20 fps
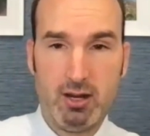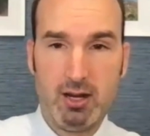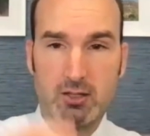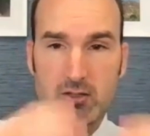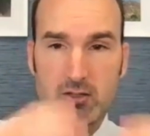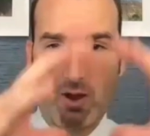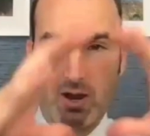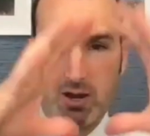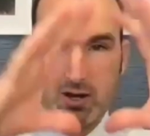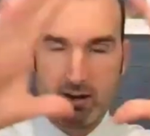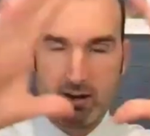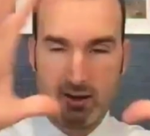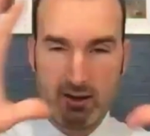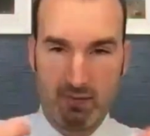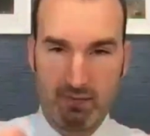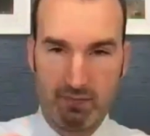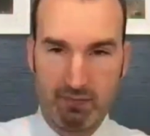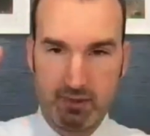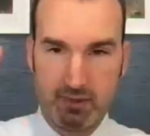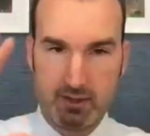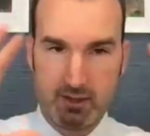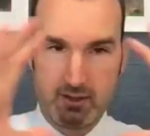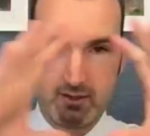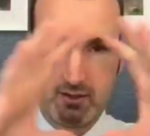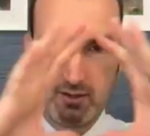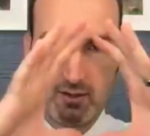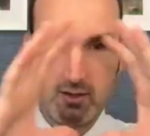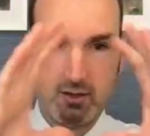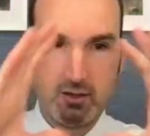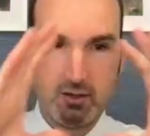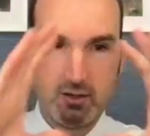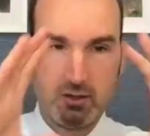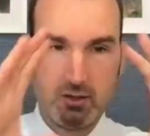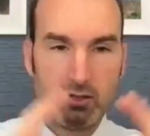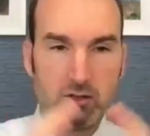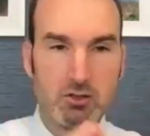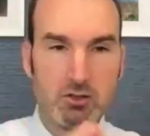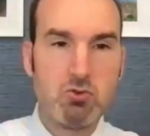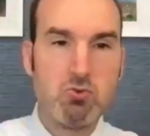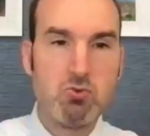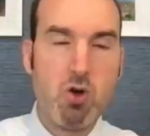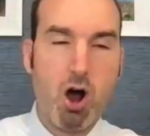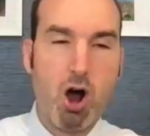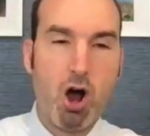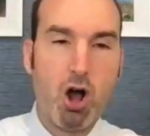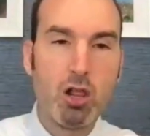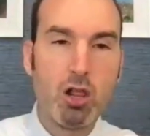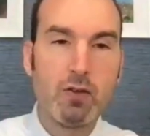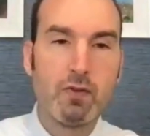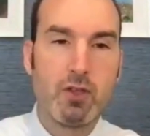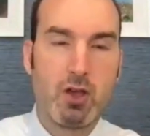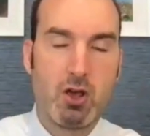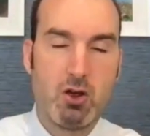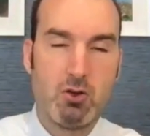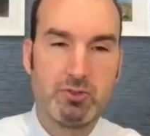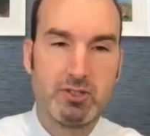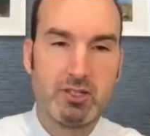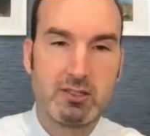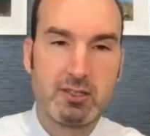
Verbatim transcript: And so I do all of those.